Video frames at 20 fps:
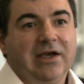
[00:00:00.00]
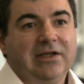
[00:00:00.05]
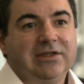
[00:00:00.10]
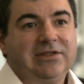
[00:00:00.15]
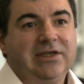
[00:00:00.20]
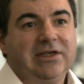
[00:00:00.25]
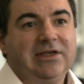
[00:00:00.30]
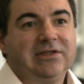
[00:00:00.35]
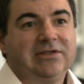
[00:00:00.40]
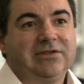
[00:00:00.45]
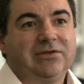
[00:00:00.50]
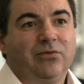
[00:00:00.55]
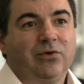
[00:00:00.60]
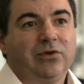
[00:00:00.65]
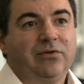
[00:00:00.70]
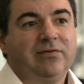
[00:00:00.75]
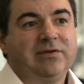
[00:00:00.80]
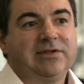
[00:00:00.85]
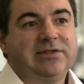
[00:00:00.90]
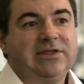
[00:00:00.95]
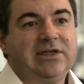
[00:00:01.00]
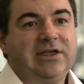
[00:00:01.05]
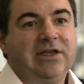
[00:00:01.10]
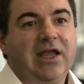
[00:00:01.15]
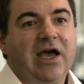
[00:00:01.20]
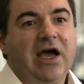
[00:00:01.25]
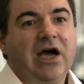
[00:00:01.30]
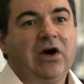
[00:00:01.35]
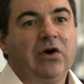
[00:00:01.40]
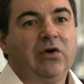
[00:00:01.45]
uh, indeed what we see
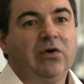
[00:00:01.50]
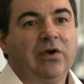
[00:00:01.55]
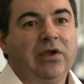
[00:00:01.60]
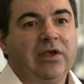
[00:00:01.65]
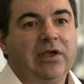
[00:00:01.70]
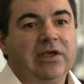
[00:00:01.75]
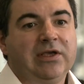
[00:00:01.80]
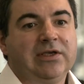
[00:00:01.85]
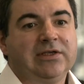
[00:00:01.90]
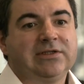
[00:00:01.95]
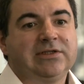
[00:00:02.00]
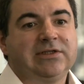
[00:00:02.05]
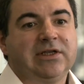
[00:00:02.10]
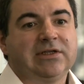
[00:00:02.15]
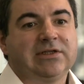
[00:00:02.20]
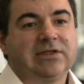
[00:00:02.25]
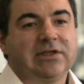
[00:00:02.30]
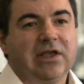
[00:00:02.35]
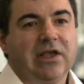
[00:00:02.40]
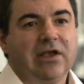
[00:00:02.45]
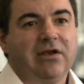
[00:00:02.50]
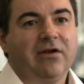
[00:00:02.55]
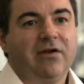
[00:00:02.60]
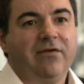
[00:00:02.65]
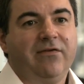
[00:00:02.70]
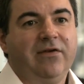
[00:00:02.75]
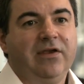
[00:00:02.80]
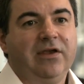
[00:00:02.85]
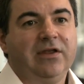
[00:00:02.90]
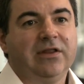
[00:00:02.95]
now is that
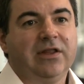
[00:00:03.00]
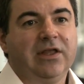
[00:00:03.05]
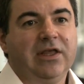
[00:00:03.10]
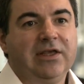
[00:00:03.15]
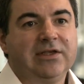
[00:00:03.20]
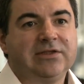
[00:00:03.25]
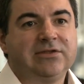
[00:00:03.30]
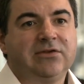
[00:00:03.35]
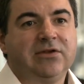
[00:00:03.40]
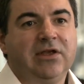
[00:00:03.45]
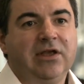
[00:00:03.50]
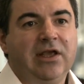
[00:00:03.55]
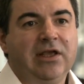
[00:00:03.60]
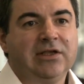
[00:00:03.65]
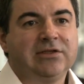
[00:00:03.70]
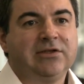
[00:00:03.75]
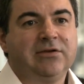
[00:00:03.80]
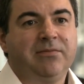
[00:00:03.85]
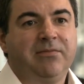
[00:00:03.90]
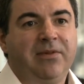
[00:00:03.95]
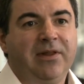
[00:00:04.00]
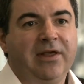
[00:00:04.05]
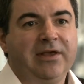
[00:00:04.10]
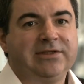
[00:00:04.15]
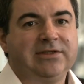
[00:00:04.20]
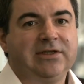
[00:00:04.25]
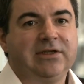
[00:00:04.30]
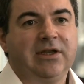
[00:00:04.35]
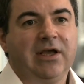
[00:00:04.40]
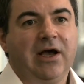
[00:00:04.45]
graphene is is
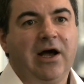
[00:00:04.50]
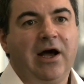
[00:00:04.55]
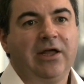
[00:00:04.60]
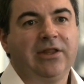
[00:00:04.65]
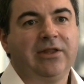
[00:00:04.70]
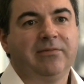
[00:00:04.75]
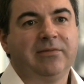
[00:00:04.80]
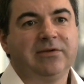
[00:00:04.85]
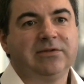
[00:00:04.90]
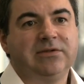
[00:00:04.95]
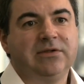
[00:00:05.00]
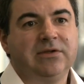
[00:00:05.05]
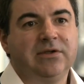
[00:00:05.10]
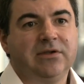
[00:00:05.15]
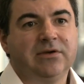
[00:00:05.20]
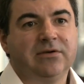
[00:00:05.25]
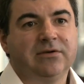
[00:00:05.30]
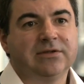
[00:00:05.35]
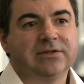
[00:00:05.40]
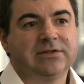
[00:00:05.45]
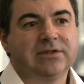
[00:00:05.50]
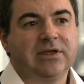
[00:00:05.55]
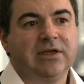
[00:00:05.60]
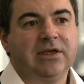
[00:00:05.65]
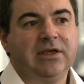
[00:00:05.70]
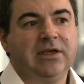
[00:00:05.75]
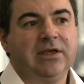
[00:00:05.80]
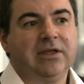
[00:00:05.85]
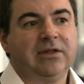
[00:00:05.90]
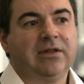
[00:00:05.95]
replacing other materials
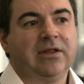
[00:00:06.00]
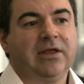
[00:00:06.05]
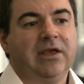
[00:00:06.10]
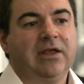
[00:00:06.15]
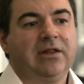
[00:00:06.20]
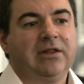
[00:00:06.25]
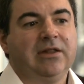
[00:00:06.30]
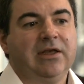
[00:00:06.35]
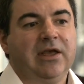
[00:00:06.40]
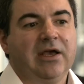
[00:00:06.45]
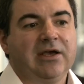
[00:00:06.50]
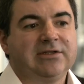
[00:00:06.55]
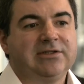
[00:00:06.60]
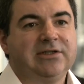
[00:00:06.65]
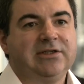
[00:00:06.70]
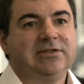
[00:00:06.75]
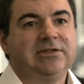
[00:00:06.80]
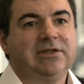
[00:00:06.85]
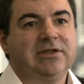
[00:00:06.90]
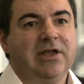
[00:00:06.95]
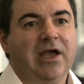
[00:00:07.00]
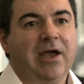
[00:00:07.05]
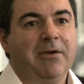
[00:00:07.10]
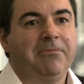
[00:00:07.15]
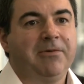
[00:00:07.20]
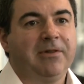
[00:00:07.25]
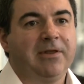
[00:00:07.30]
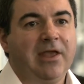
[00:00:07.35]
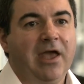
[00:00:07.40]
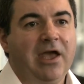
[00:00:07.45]
in the existing
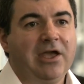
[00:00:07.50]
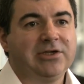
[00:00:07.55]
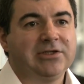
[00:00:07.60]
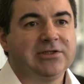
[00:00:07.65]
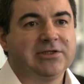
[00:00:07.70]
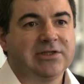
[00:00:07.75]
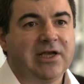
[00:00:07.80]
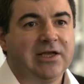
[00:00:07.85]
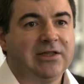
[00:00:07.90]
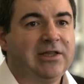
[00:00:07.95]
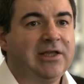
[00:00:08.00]
applications,